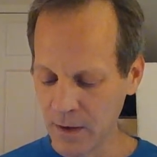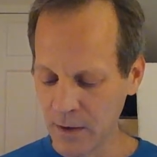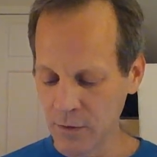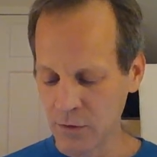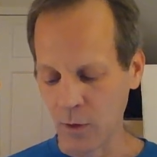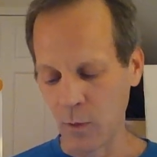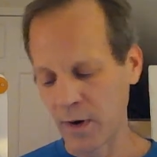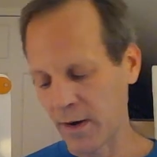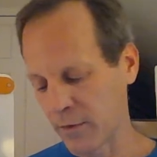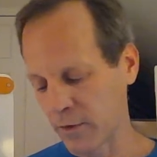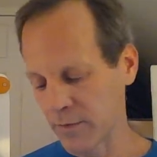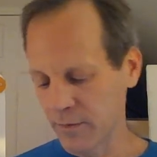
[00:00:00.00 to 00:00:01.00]
So
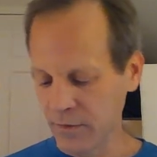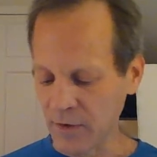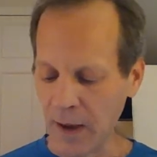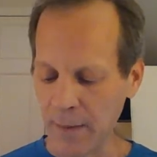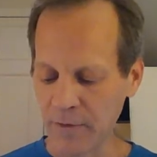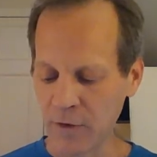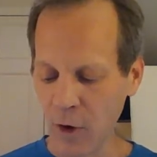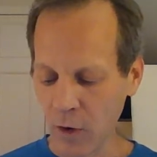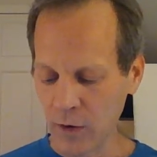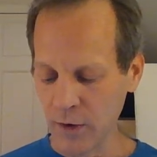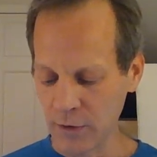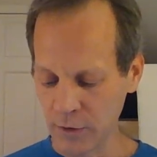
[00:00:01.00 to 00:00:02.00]
whatever type of
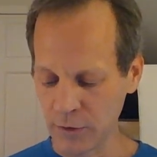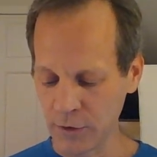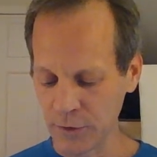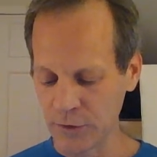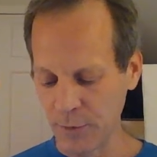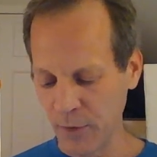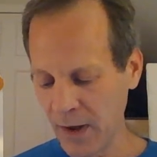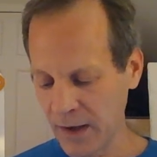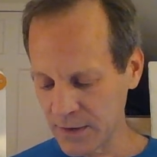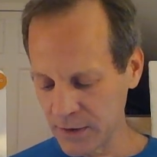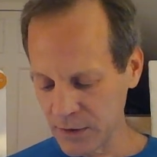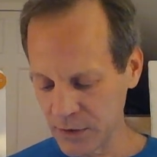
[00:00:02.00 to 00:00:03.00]
yoga you choose to
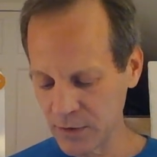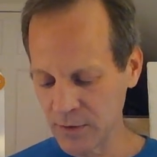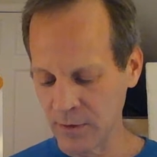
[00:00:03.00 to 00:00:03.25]
practice,